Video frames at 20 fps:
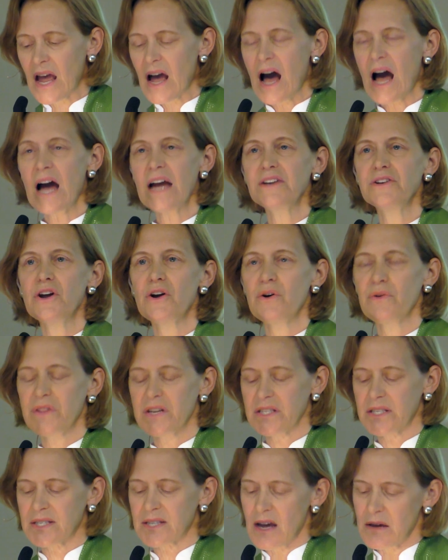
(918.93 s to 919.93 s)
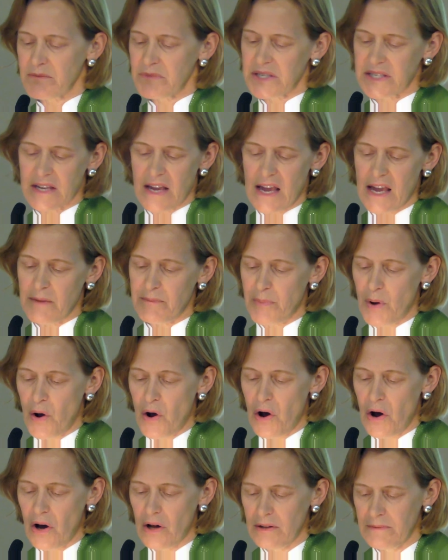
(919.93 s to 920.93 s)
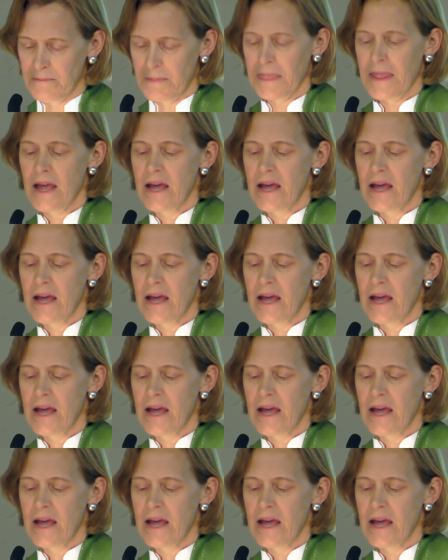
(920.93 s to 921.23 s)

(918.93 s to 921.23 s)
I know that some say Paul